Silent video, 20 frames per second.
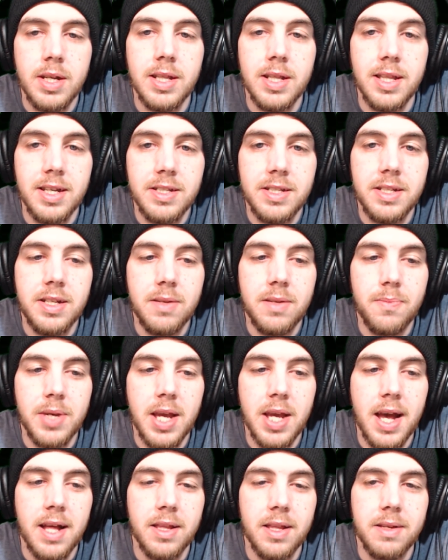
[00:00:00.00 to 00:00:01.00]
Listen to
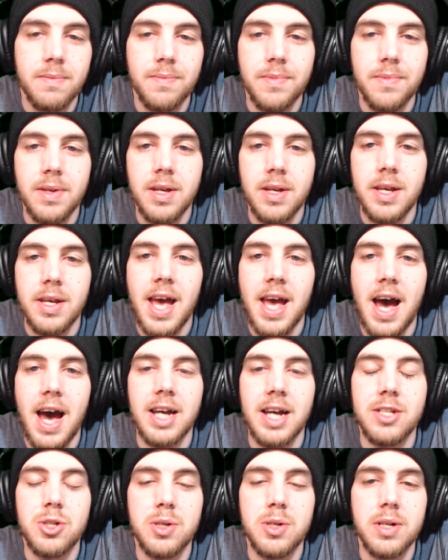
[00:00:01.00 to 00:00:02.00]
me, Alan.
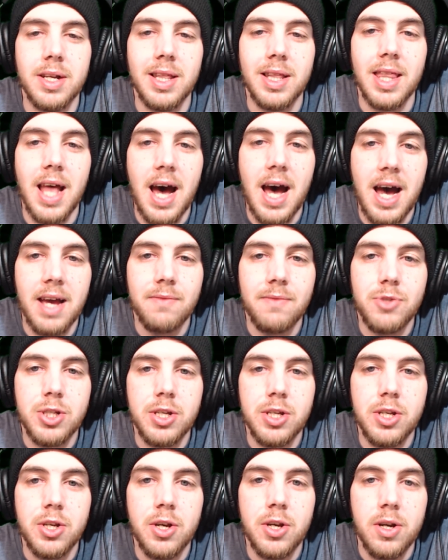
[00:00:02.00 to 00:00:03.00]
I took live
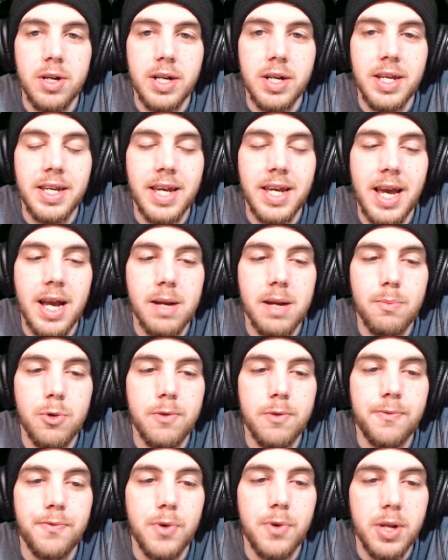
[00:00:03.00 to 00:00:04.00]
security
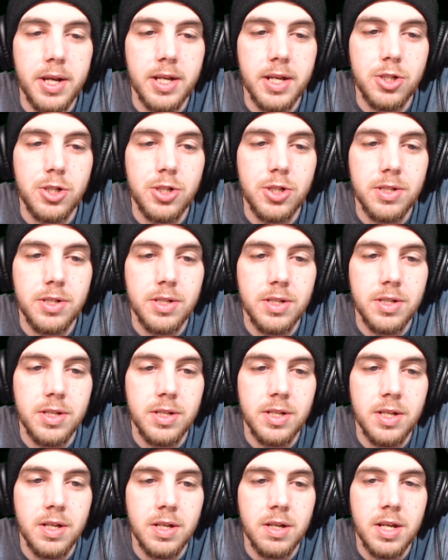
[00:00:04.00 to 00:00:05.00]
camera footage
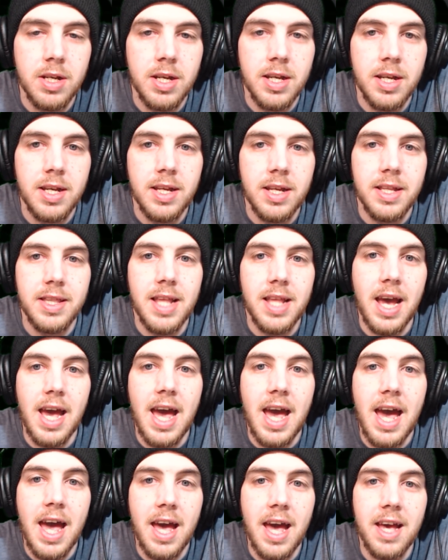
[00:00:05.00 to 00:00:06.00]
that
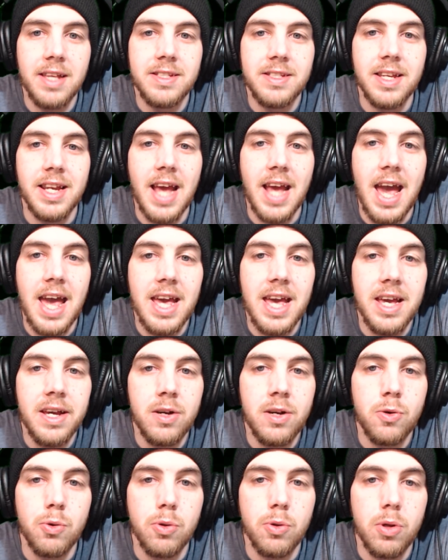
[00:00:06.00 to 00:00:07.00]
has an
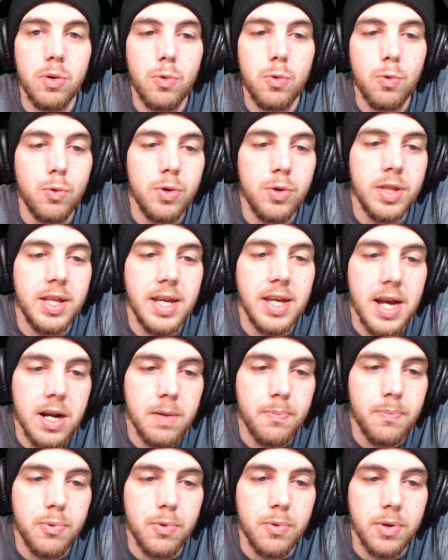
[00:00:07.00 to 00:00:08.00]
angle on the
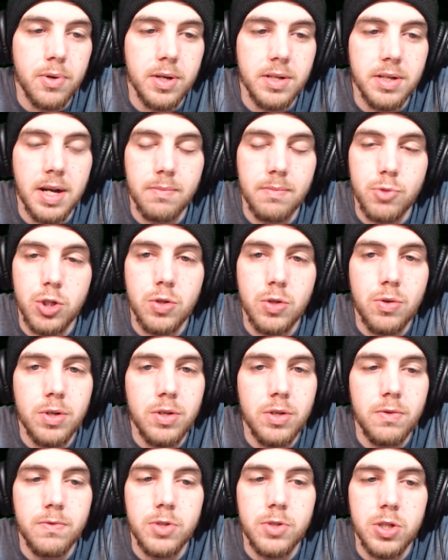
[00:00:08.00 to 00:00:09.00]
airport. I'm sure
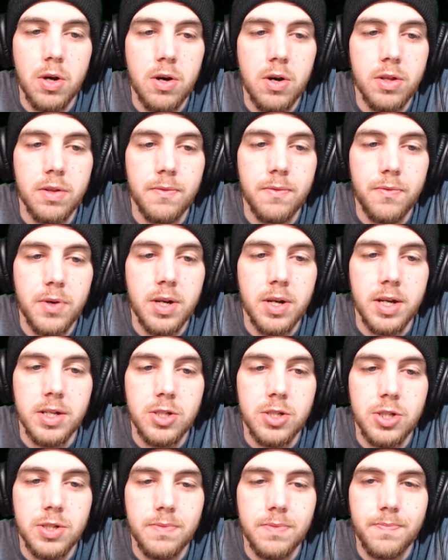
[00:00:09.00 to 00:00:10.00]
you saw the
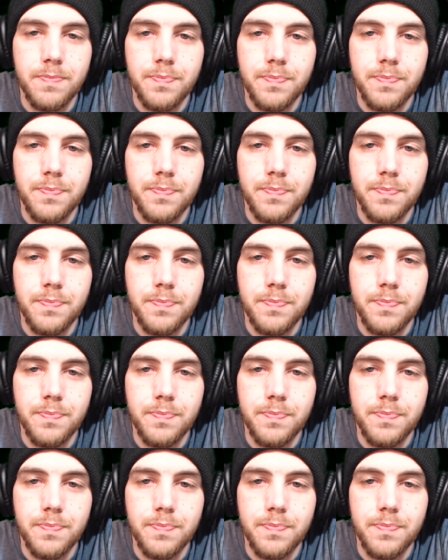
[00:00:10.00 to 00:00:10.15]
footage.